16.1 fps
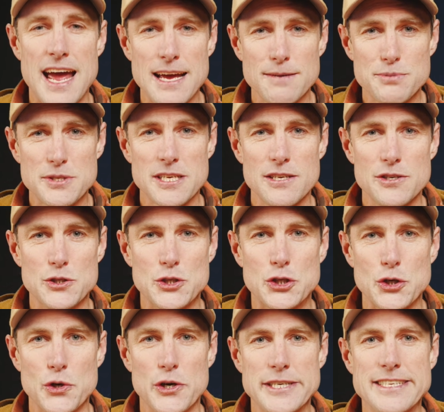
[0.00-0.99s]
absolute
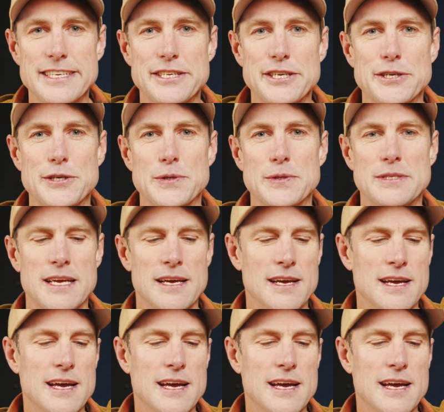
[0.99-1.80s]
joy to use,